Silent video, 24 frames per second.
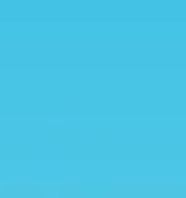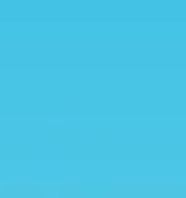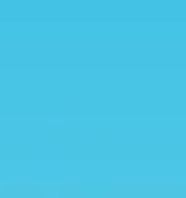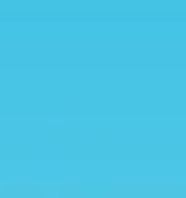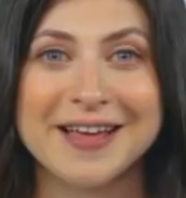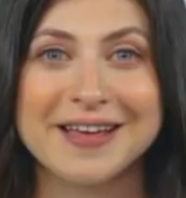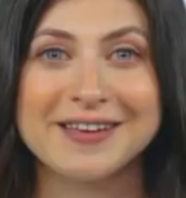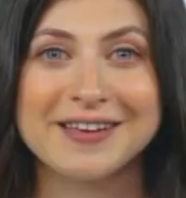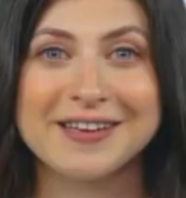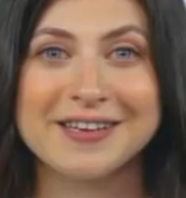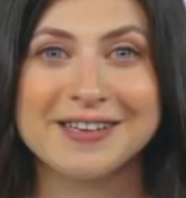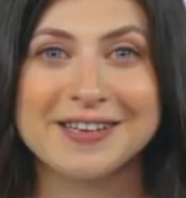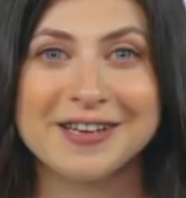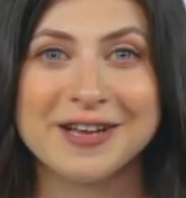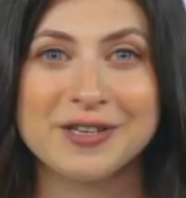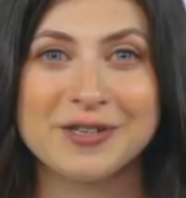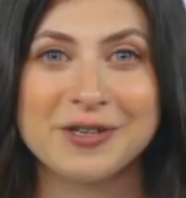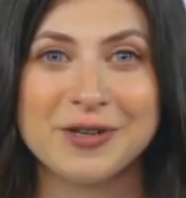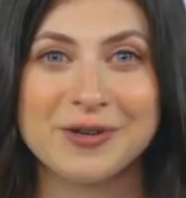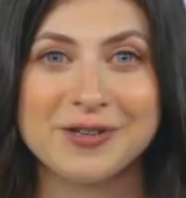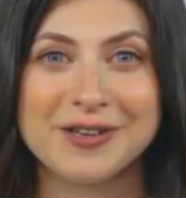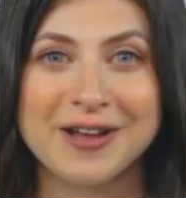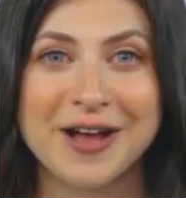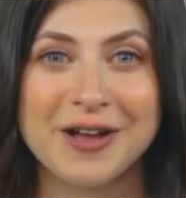It's
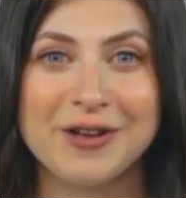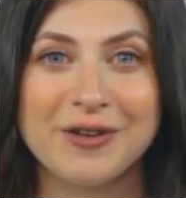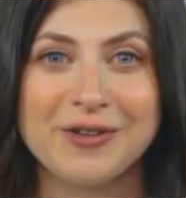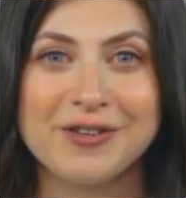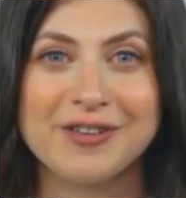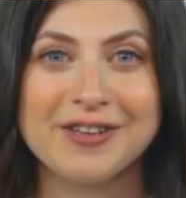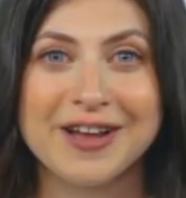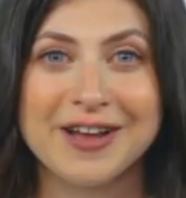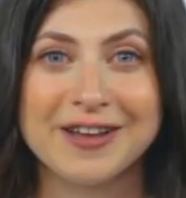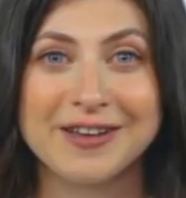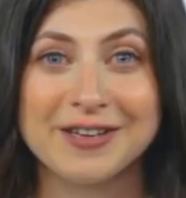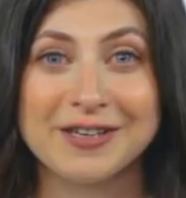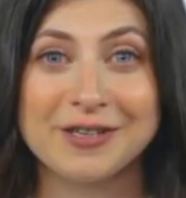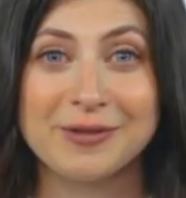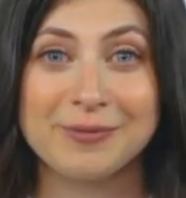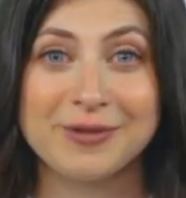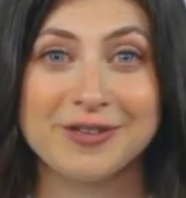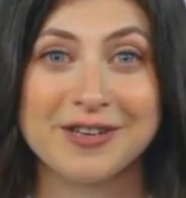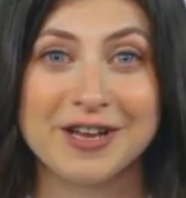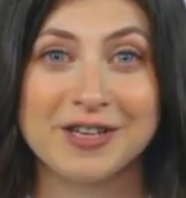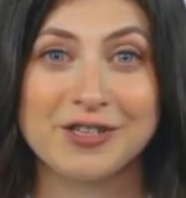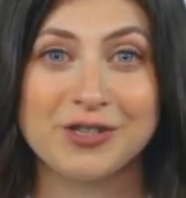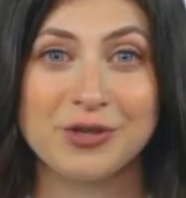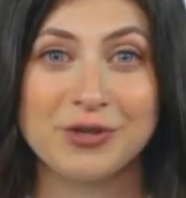essential to understand these
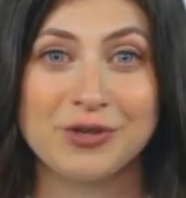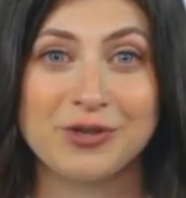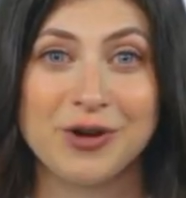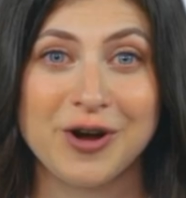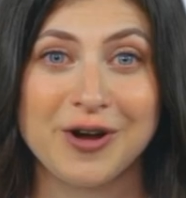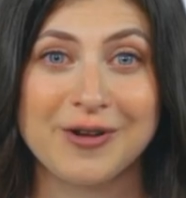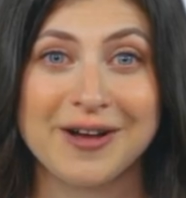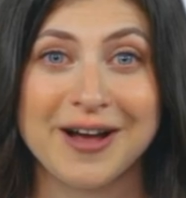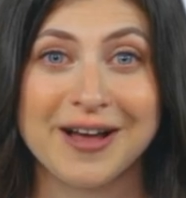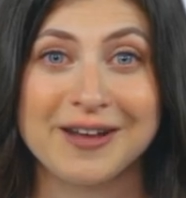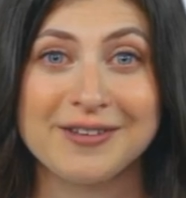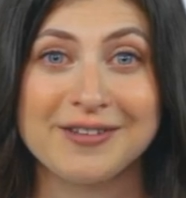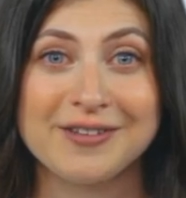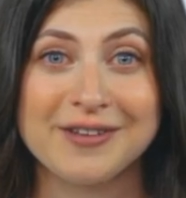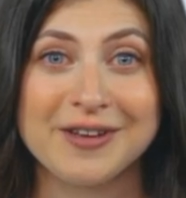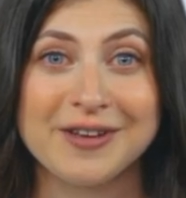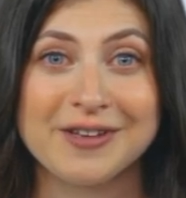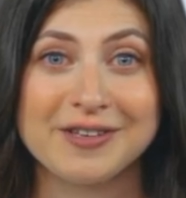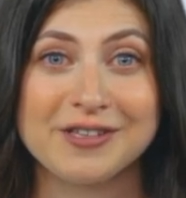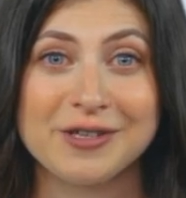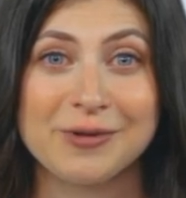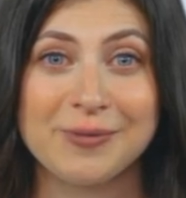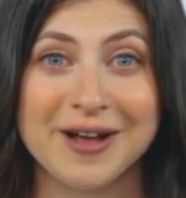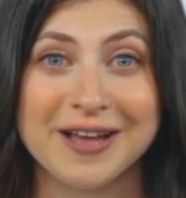potential drawbacks
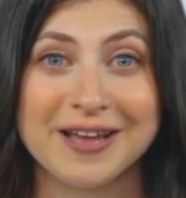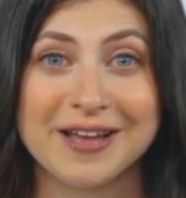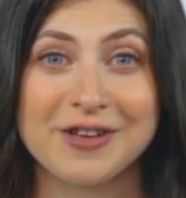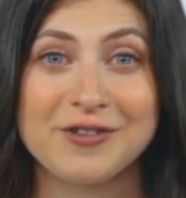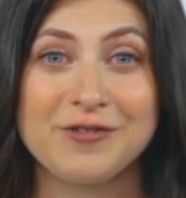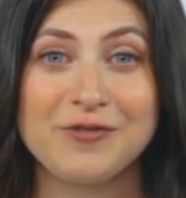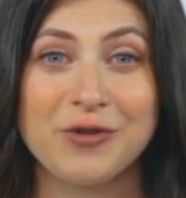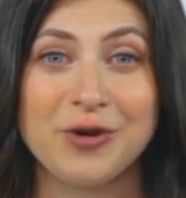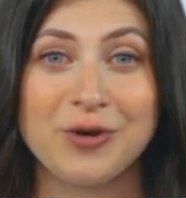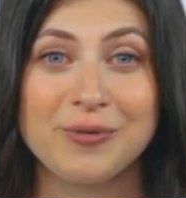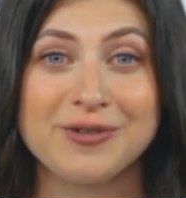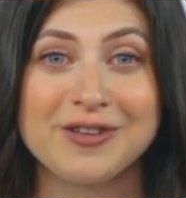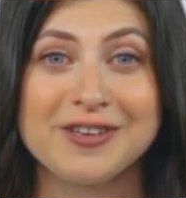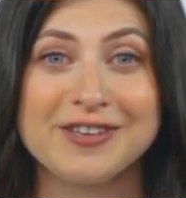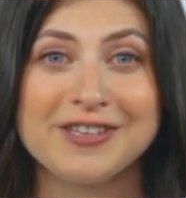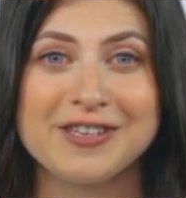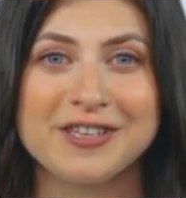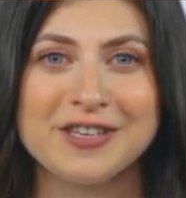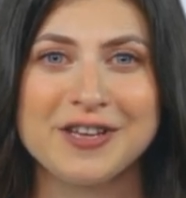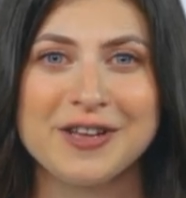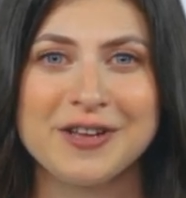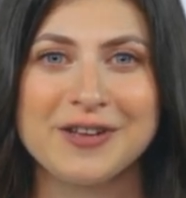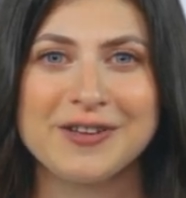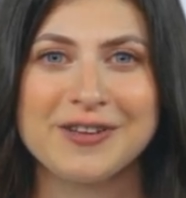to make informed
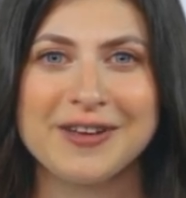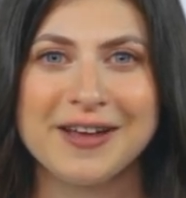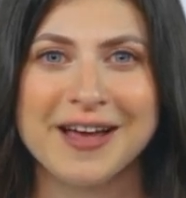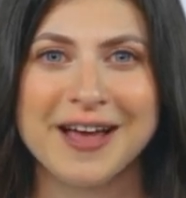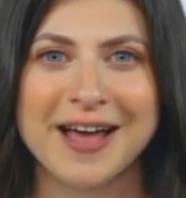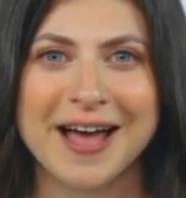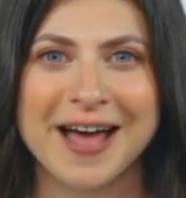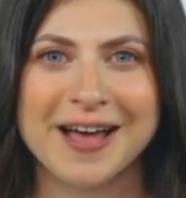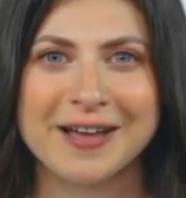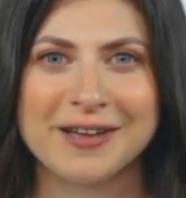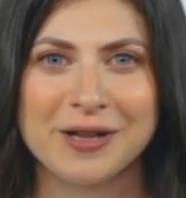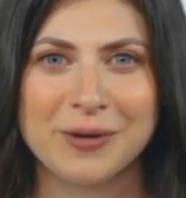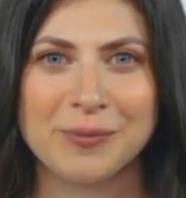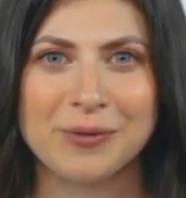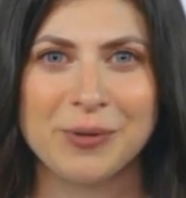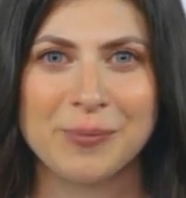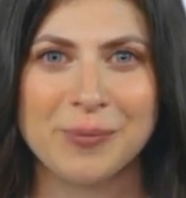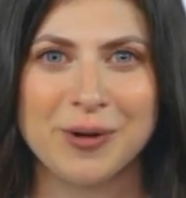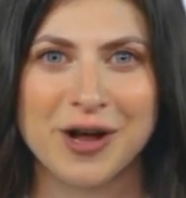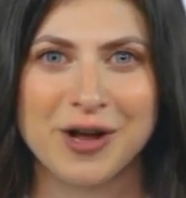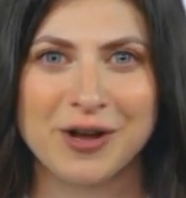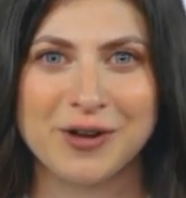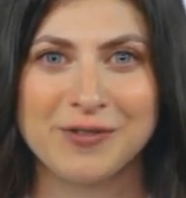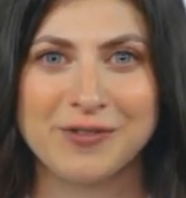decisions and be
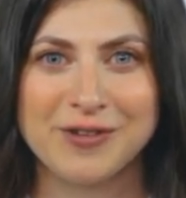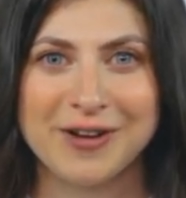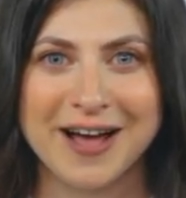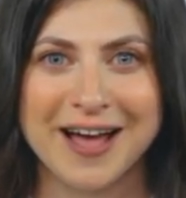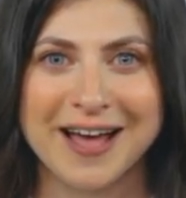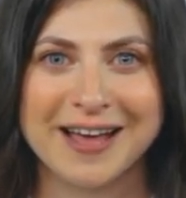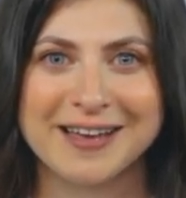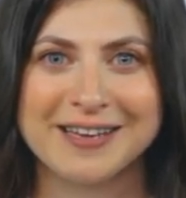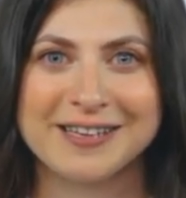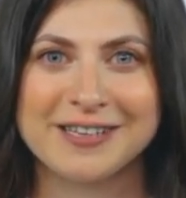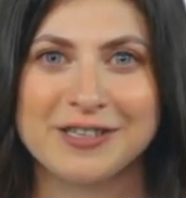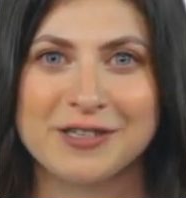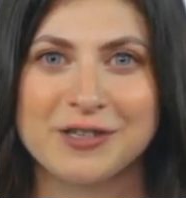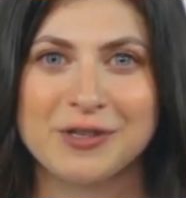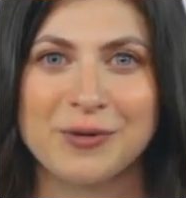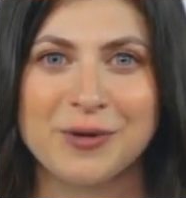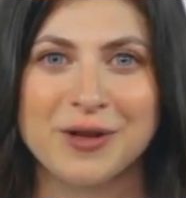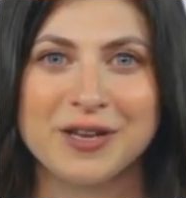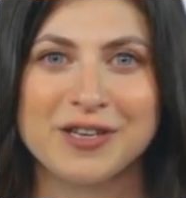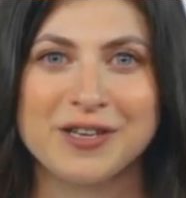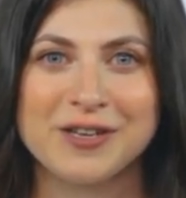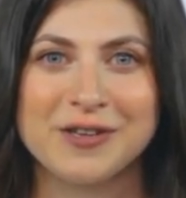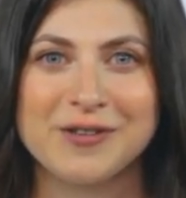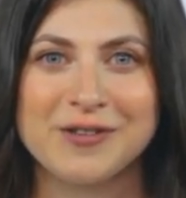prepared for any
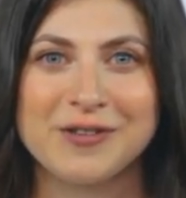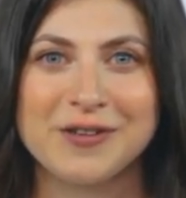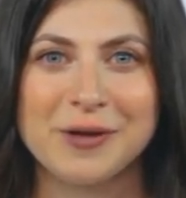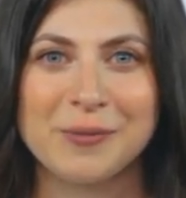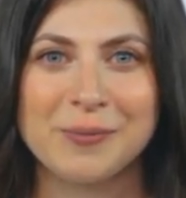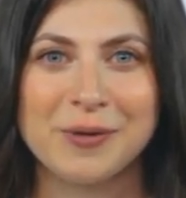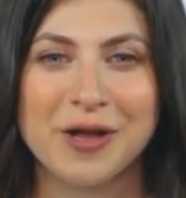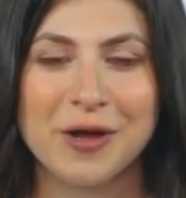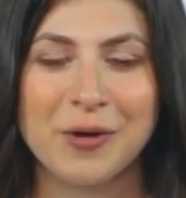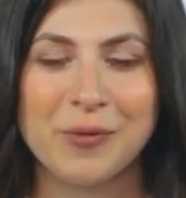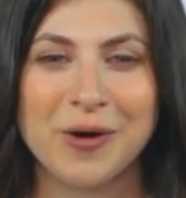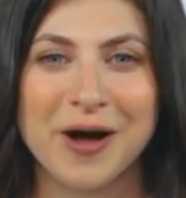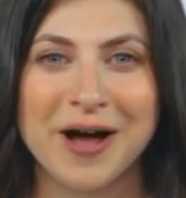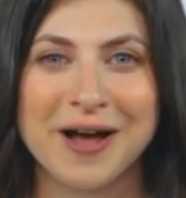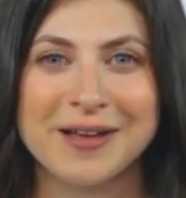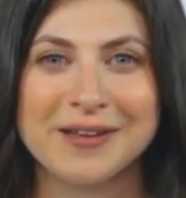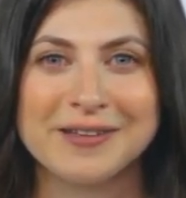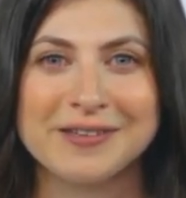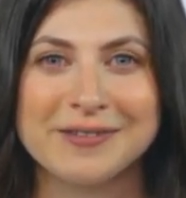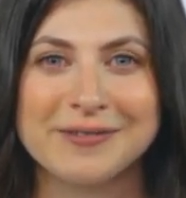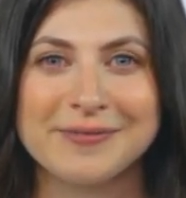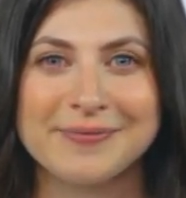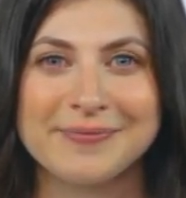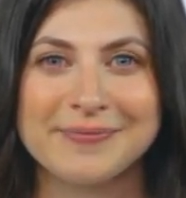situations that may arise.